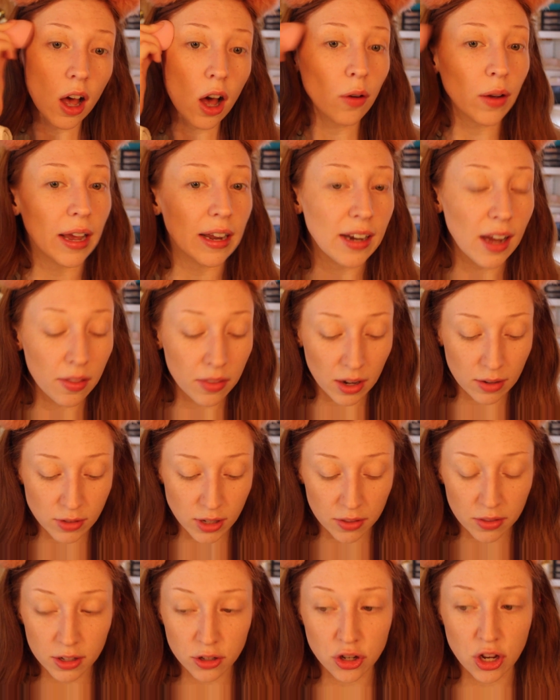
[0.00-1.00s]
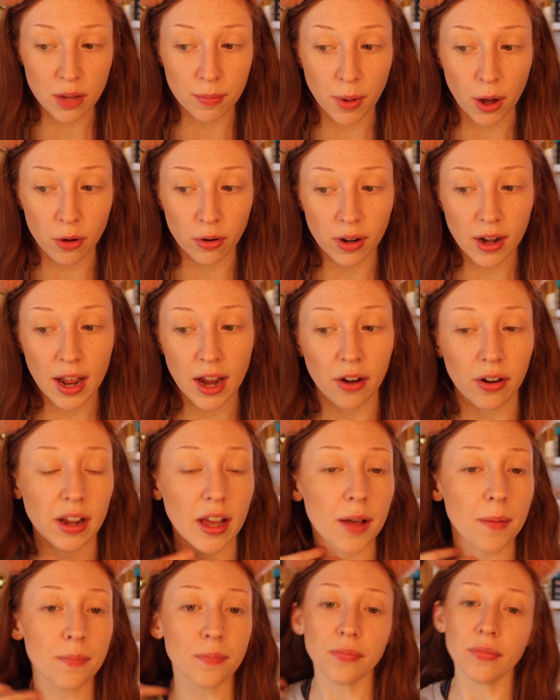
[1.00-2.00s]
Okay, now that I've done the cheekbone
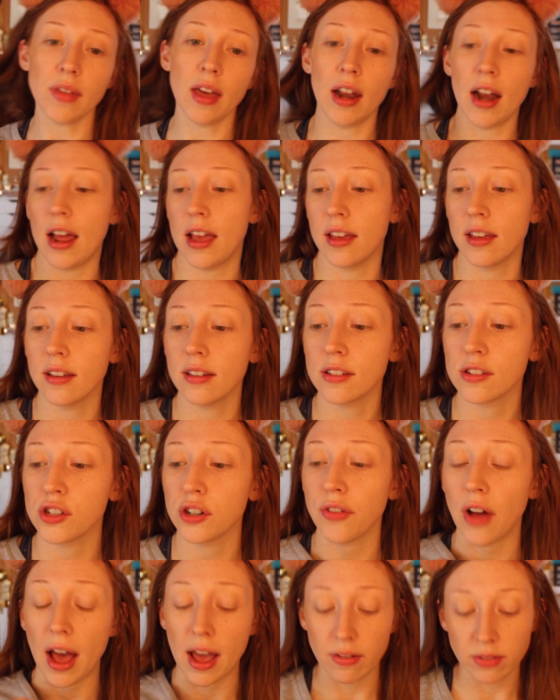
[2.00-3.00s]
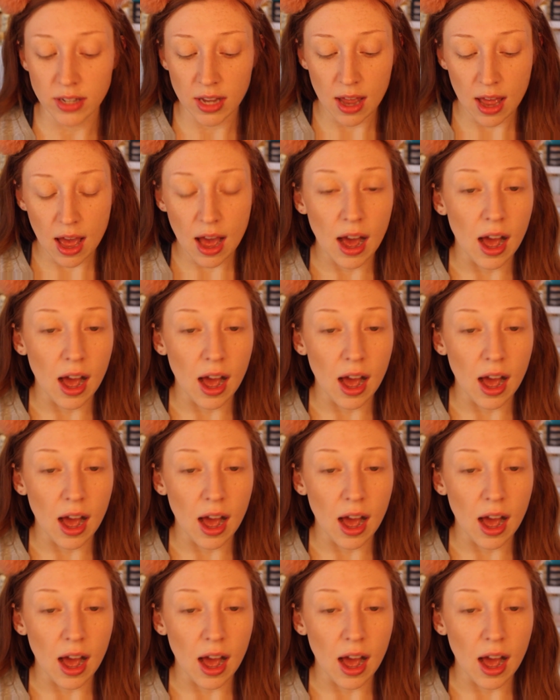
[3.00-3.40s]
area and I survived,